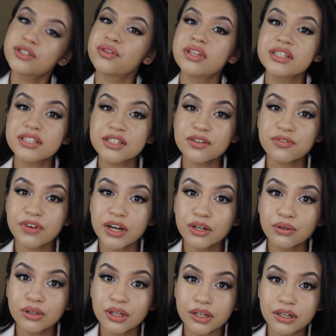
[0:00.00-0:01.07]
So this is the
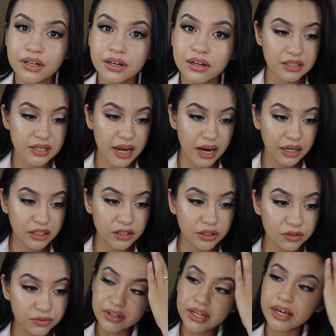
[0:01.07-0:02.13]
final look. It's kind
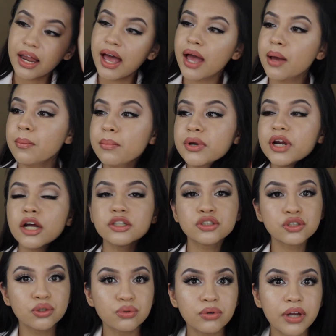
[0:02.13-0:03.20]
of glam, but not
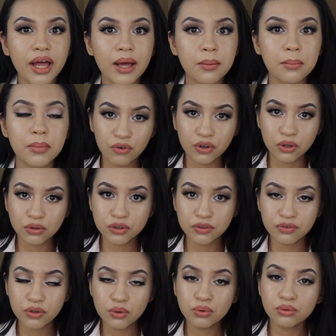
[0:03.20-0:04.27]
too glam. For those
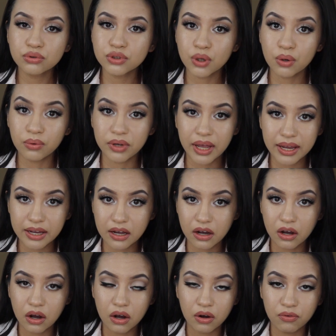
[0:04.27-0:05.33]
of you who don't like
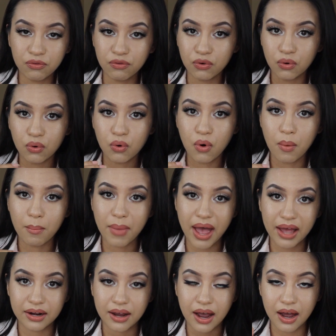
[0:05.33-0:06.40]
a full
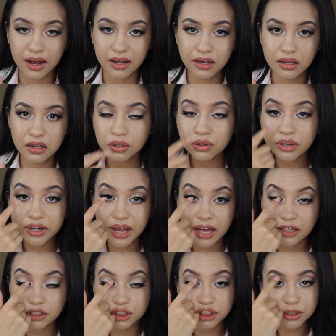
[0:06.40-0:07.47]
matte eye, you can
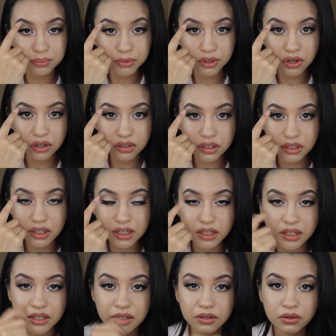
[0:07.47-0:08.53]
add shimmer on the
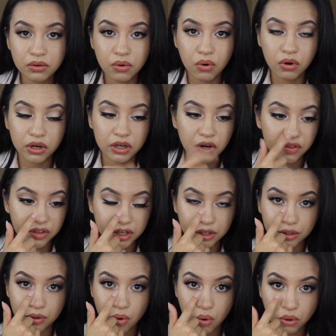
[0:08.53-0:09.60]
lid or on the
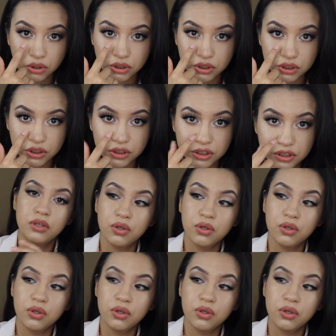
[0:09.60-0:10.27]
inner corner.